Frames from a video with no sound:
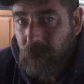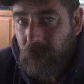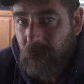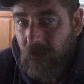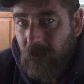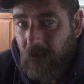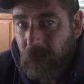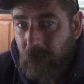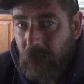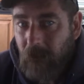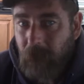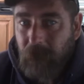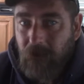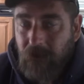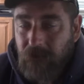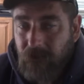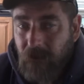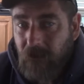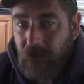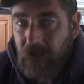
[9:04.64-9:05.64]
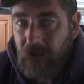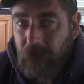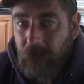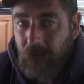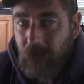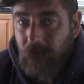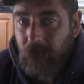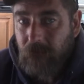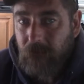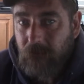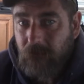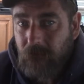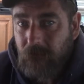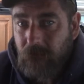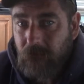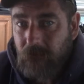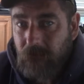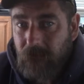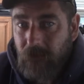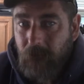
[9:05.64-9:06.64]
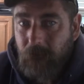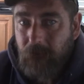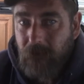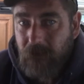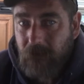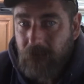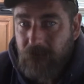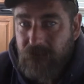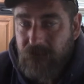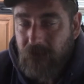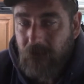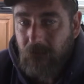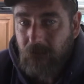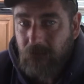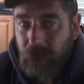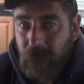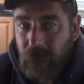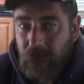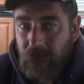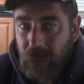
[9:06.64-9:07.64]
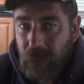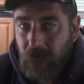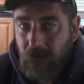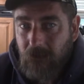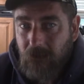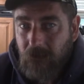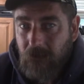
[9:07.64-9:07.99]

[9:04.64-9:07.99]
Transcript: not talking about dumping himself in